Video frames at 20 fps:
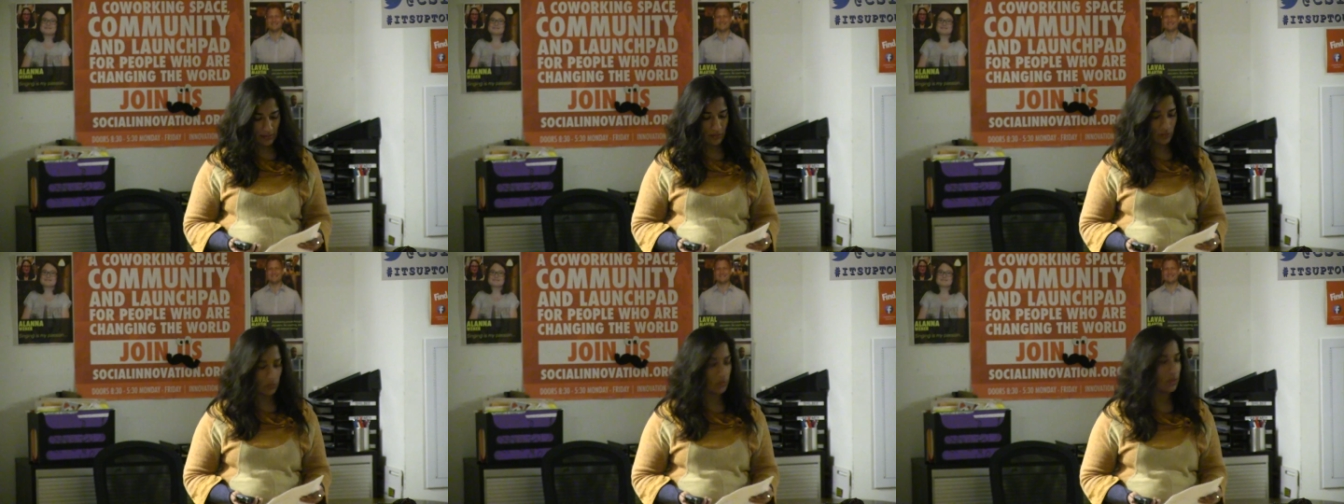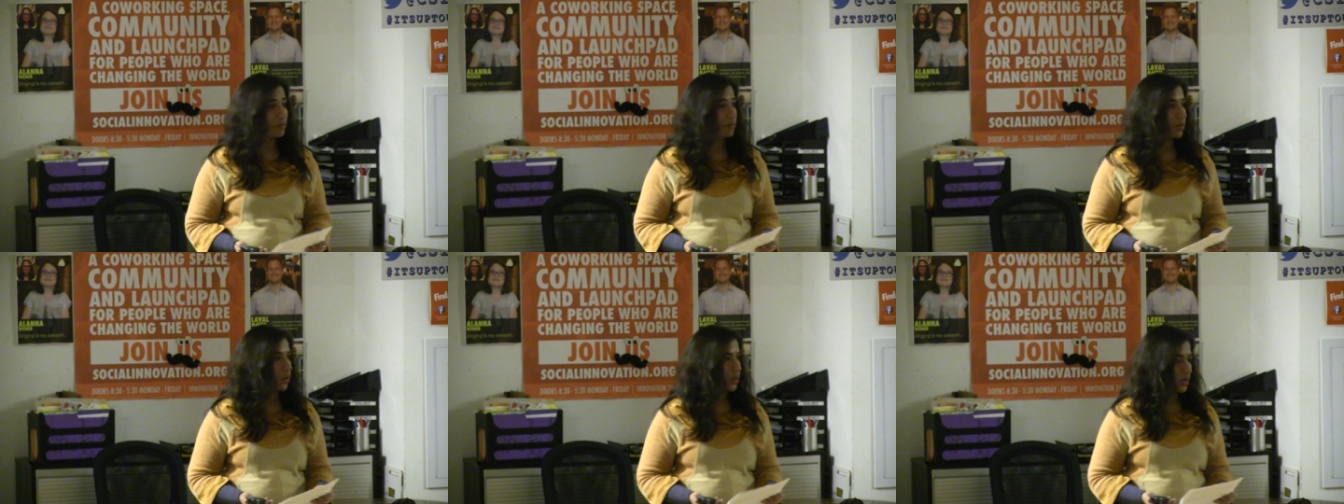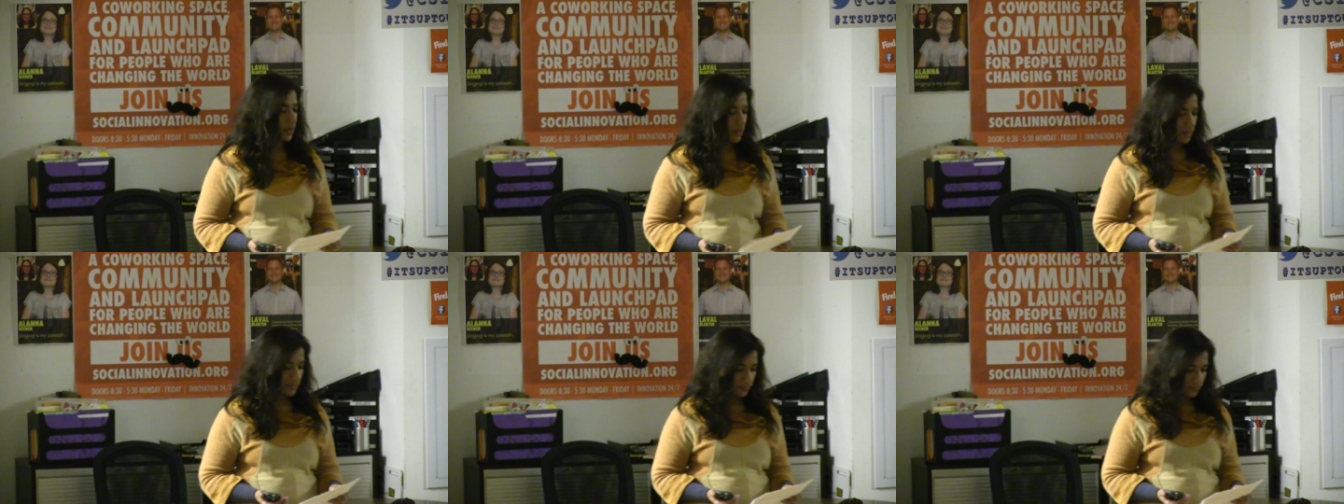were
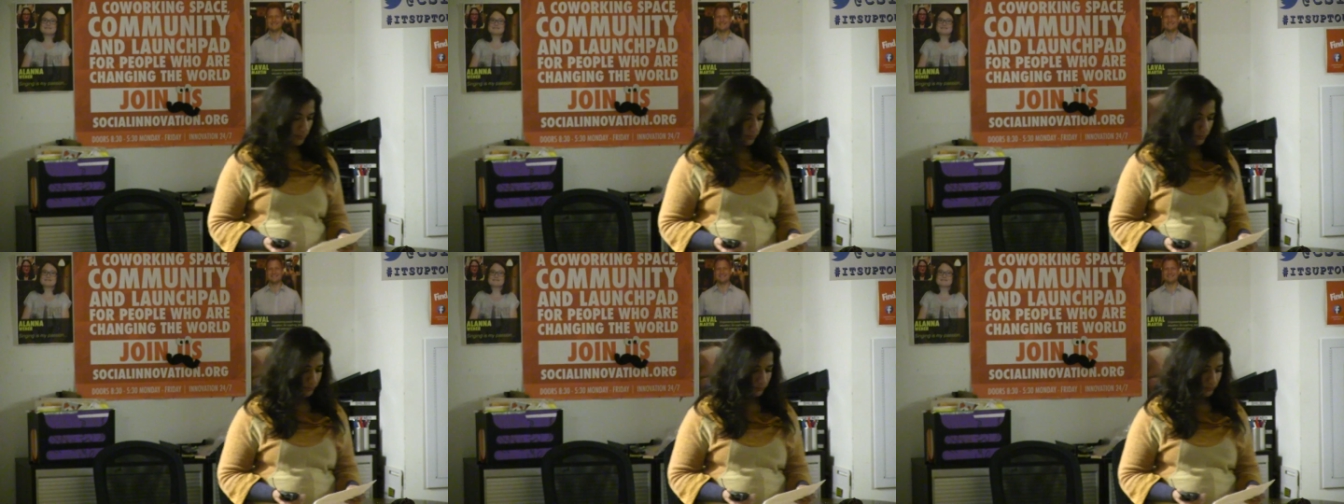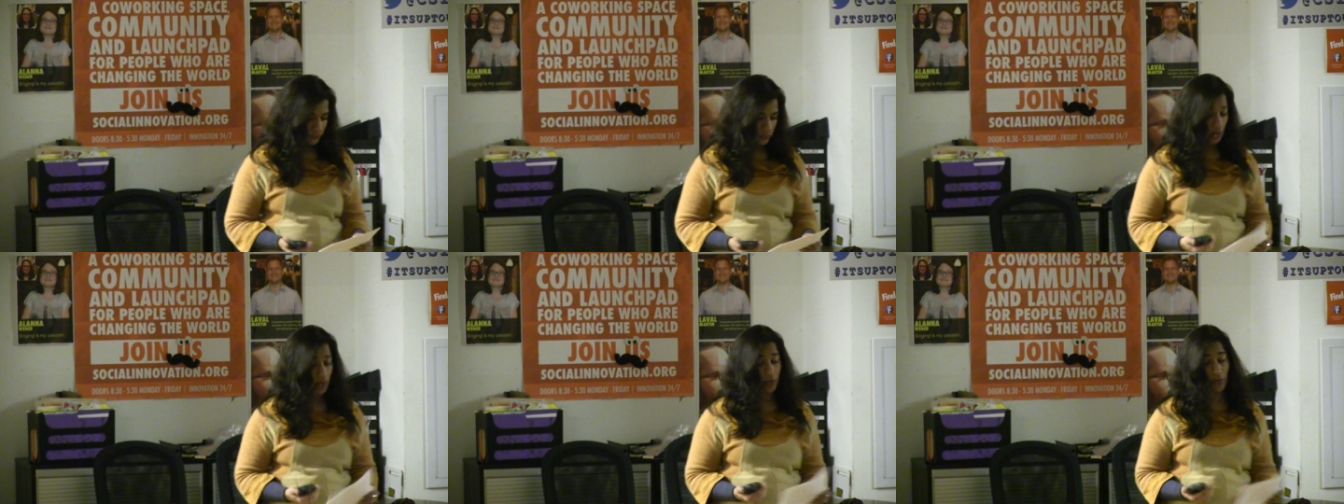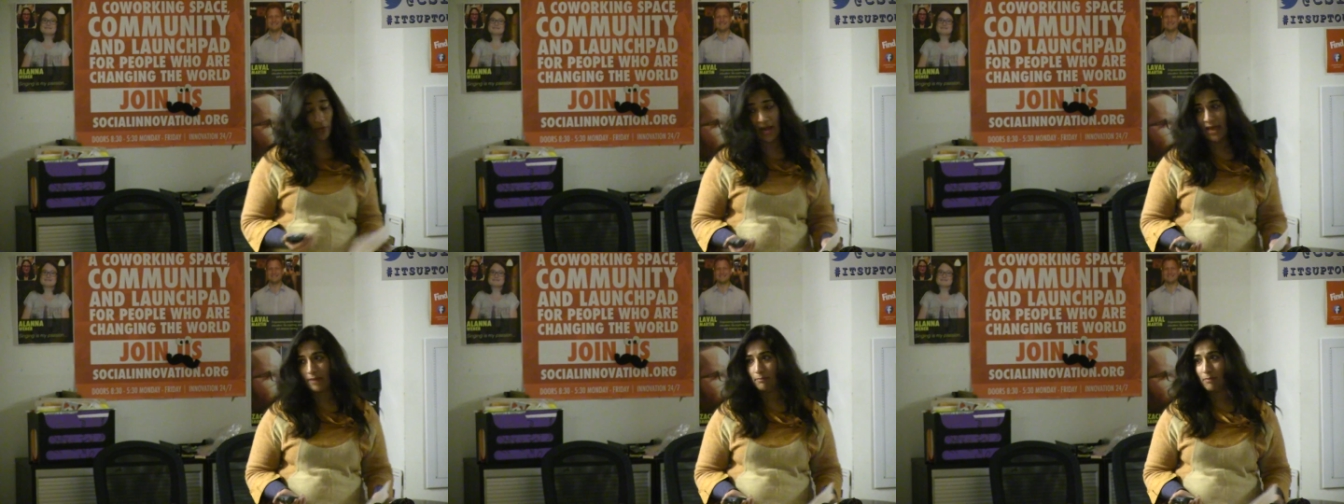born, or
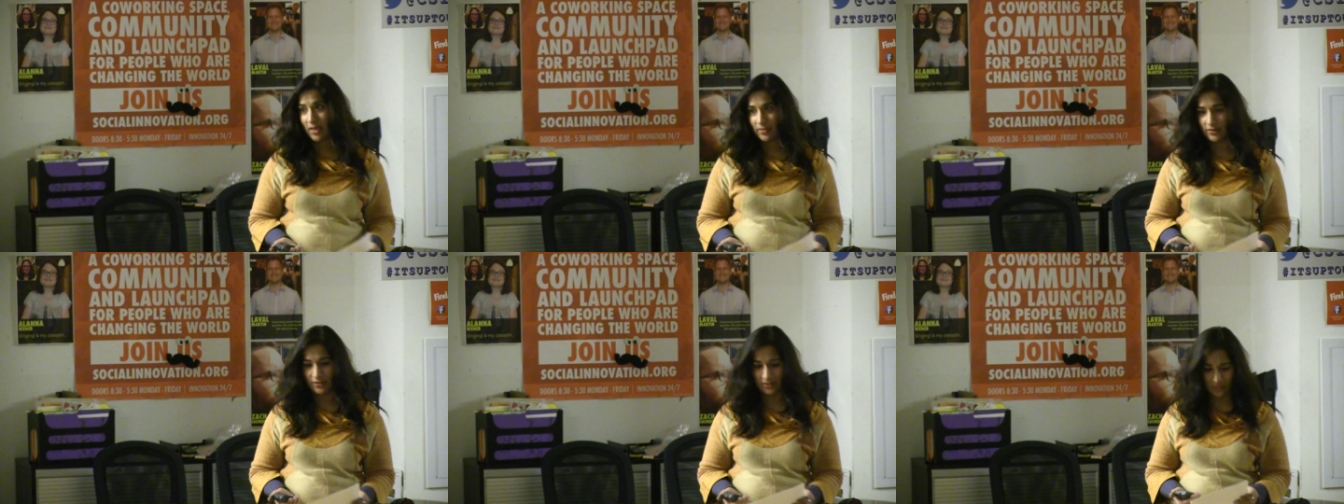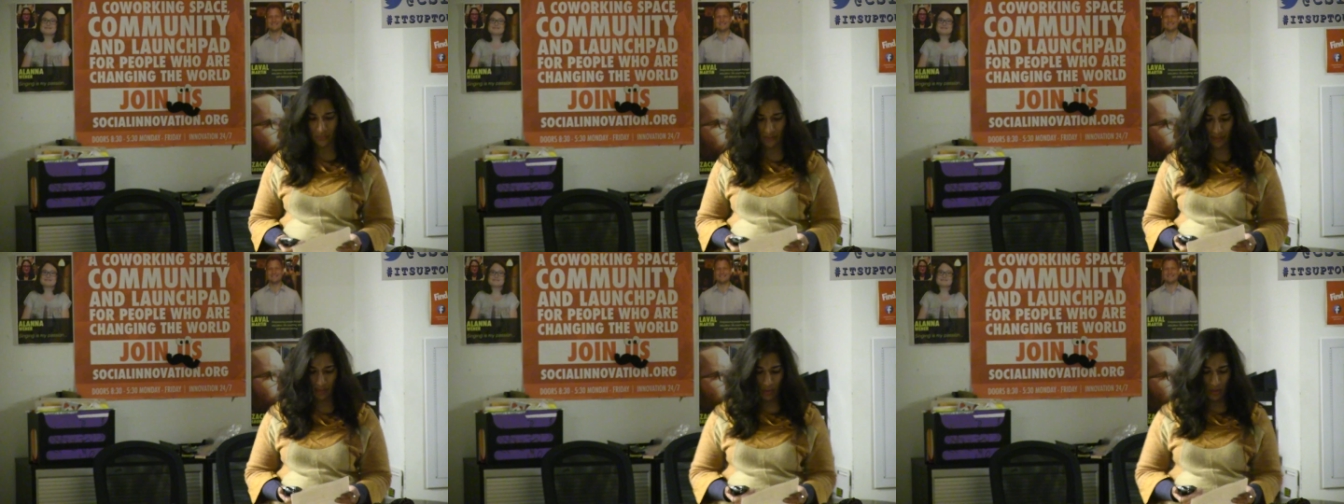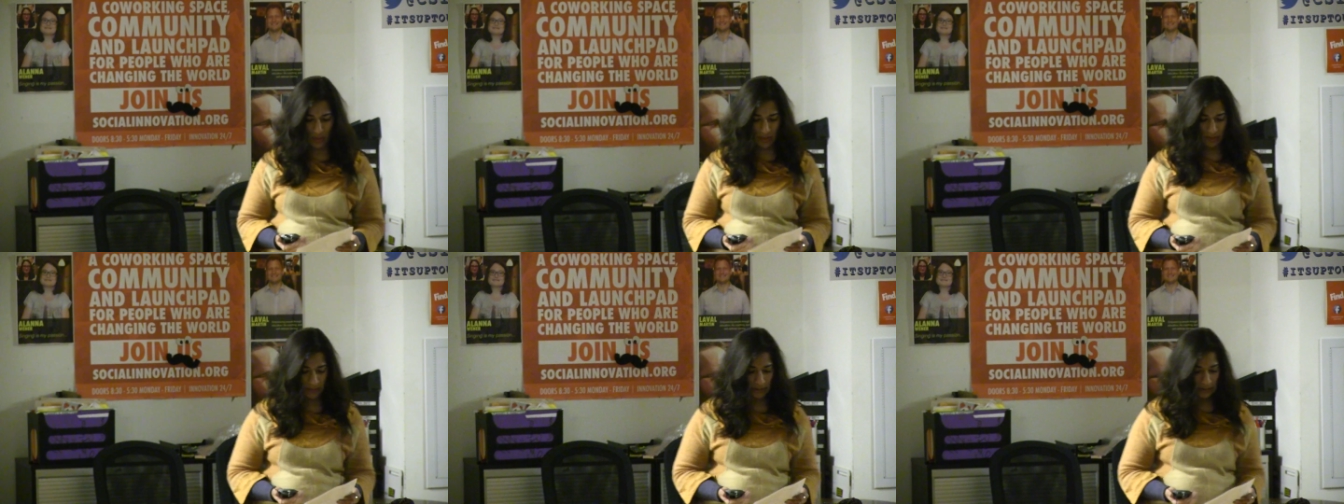grandmothers were
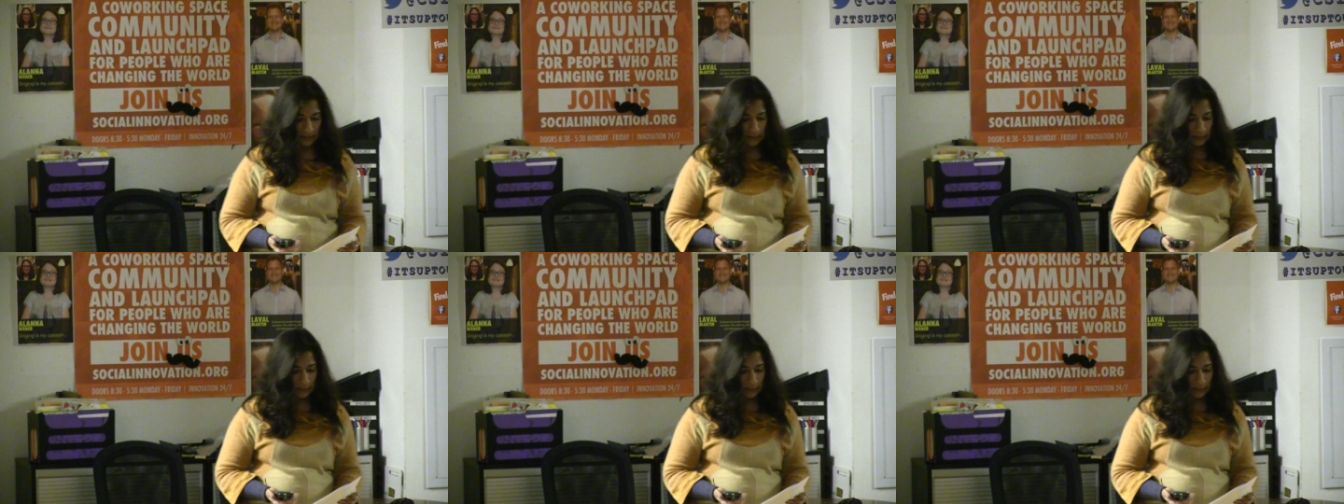born,